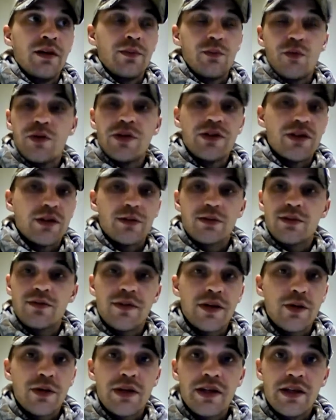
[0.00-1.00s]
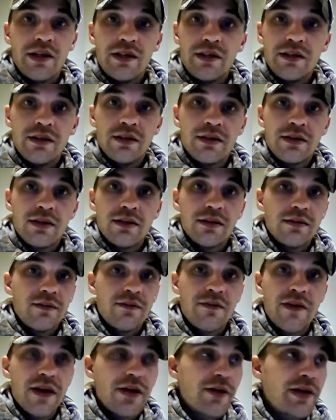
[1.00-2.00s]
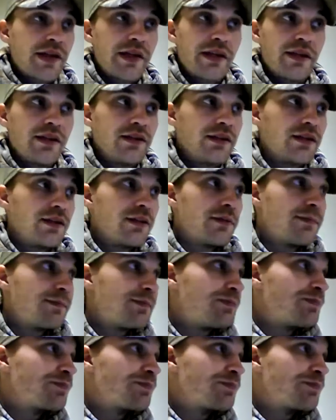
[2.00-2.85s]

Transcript: Pre-trips are very easy, very easy.